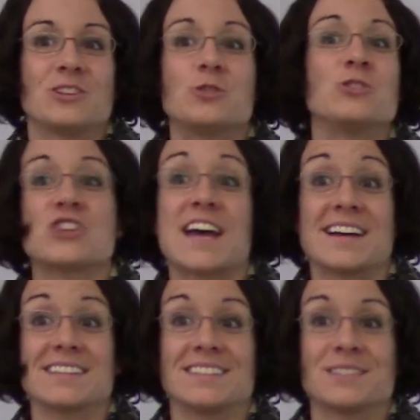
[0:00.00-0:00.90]
Who
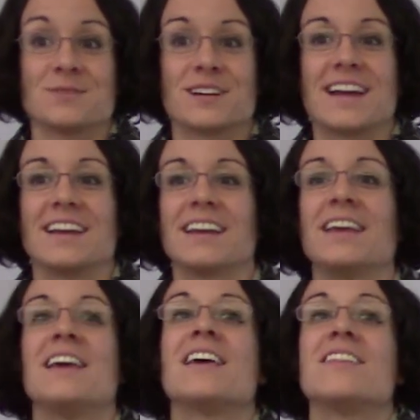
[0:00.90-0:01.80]
checks, right?
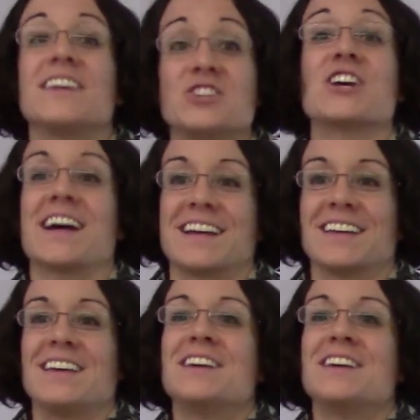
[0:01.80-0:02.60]
They check.